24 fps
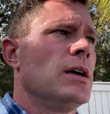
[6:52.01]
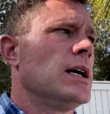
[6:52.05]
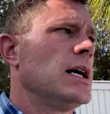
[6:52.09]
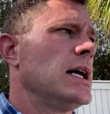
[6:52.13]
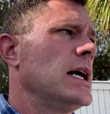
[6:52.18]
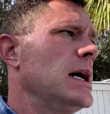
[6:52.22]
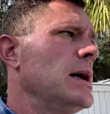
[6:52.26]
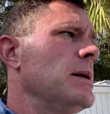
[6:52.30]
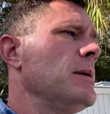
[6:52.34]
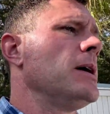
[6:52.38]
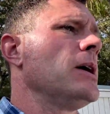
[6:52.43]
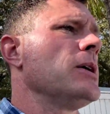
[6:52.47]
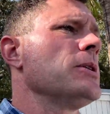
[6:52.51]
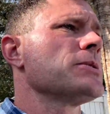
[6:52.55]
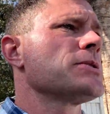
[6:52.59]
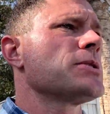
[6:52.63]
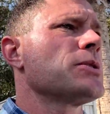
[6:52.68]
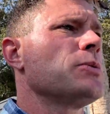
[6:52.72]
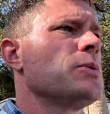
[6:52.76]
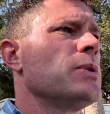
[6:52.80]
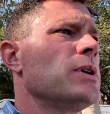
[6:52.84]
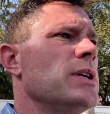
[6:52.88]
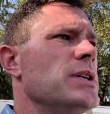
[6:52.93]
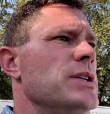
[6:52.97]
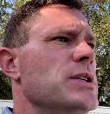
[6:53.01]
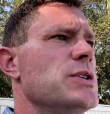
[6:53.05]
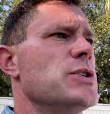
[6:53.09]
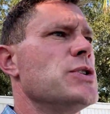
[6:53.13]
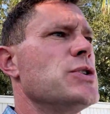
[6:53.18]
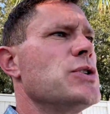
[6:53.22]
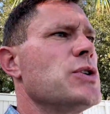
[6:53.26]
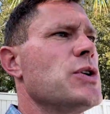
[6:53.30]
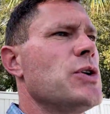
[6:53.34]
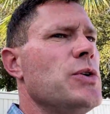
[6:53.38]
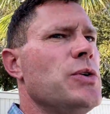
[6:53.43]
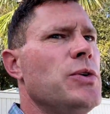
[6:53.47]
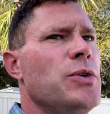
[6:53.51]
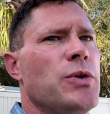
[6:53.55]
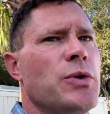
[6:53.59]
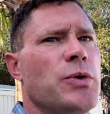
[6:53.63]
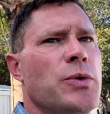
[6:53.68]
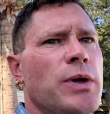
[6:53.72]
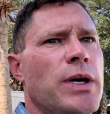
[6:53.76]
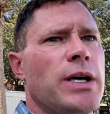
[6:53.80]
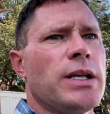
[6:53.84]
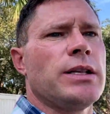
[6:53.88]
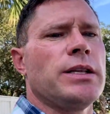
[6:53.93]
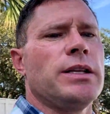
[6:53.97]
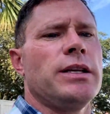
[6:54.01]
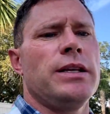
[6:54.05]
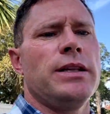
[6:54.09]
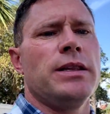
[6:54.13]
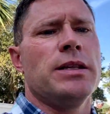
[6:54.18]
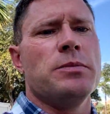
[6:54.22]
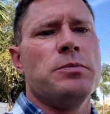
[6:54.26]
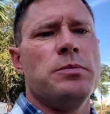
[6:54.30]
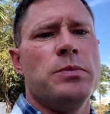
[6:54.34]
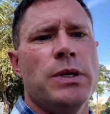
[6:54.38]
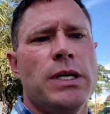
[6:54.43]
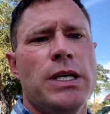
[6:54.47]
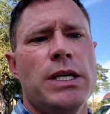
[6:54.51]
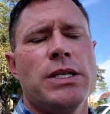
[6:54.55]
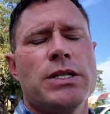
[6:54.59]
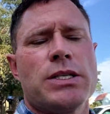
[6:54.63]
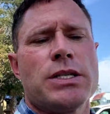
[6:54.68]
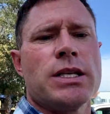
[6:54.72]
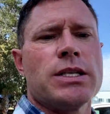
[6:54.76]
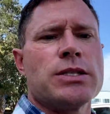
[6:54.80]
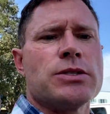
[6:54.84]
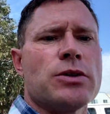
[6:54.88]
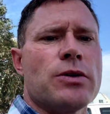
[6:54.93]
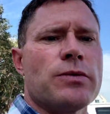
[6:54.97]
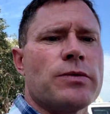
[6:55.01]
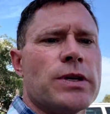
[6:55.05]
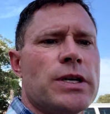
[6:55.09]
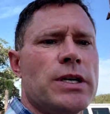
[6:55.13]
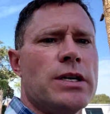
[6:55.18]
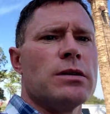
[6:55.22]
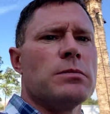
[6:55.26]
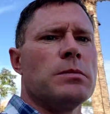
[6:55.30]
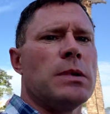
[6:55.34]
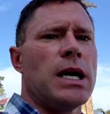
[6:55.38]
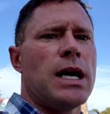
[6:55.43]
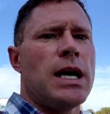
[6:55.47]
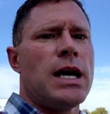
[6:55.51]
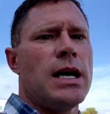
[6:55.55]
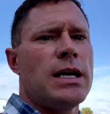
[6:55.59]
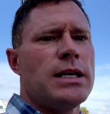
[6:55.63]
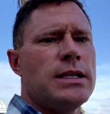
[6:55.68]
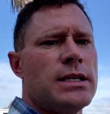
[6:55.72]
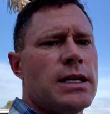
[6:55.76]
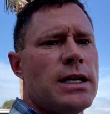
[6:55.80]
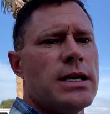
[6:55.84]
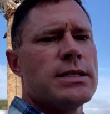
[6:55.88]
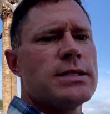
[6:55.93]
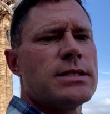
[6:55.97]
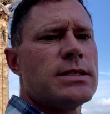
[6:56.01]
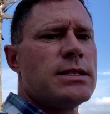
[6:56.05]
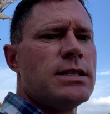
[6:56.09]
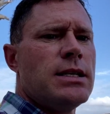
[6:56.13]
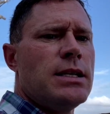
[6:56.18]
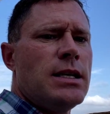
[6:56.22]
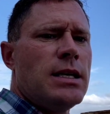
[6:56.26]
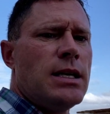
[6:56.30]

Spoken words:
I also wanted to show you quickly the beach that's over here behind us.